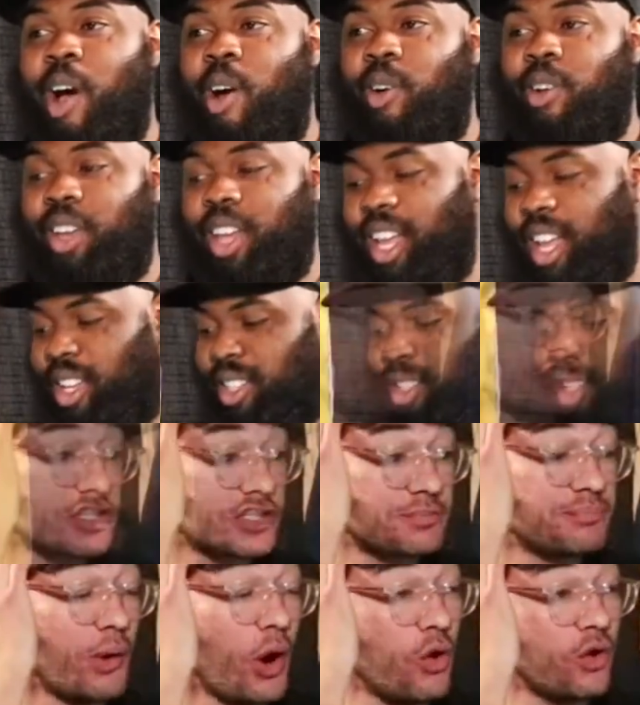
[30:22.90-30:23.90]

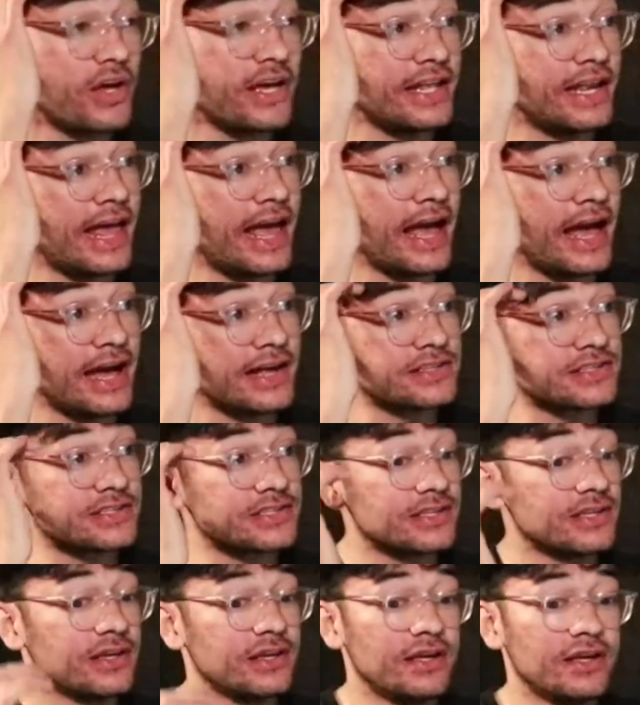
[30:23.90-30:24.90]
soft-spoken ass
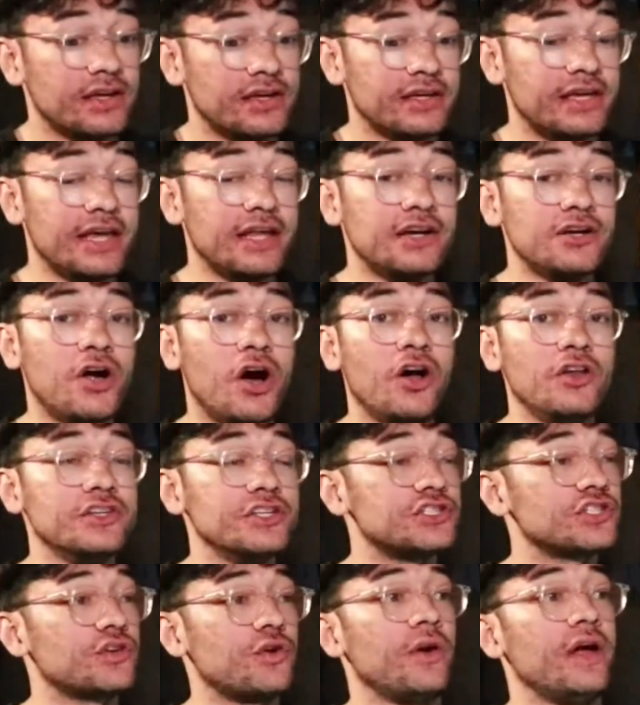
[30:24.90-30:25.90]
getting all this
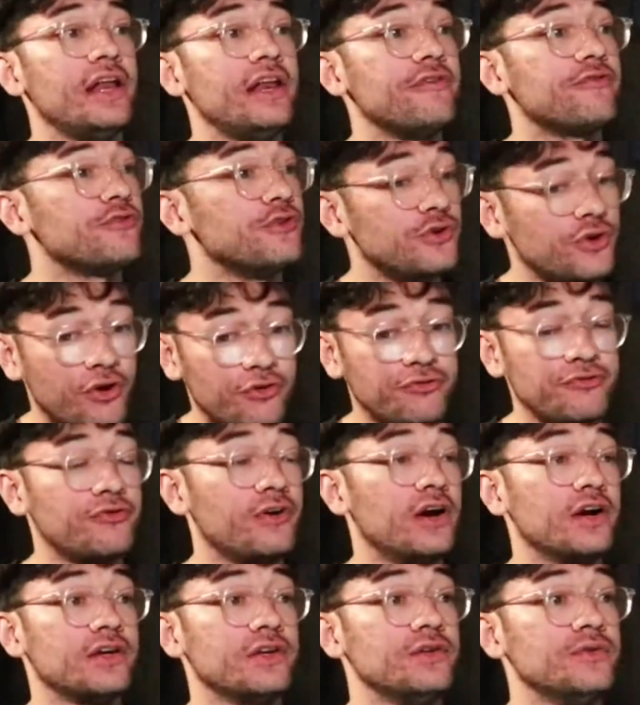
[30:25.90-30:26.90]
credit for no
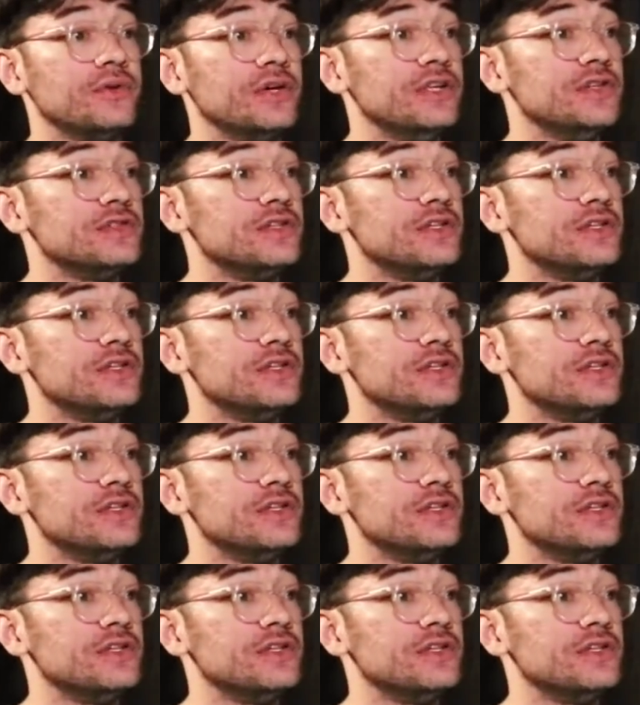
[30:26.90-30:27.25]
fucking reason.